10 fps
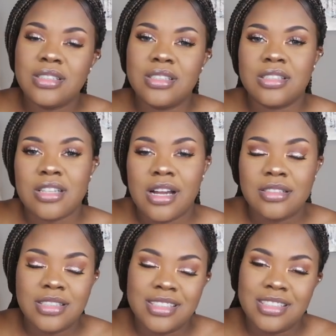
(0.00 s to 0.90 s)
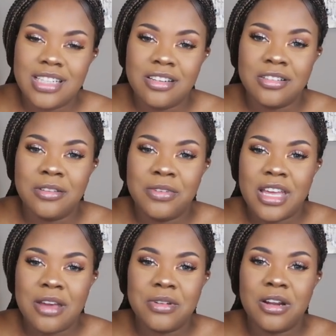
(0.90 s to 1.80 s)
subscribe to this channel if
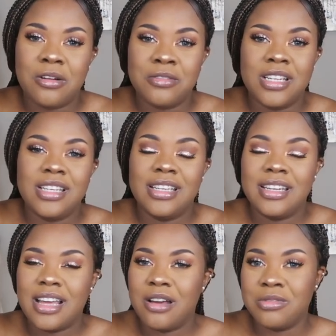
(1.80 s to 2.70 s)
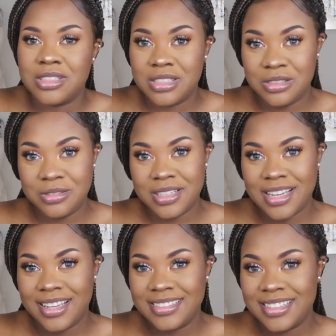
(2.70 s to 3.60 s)
you haven't already, and I will see you
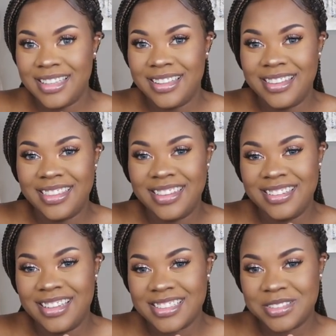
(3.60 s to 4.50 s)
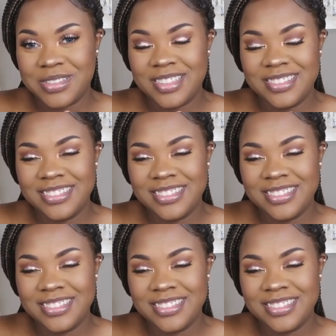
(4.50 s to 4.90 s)
guys in the next one.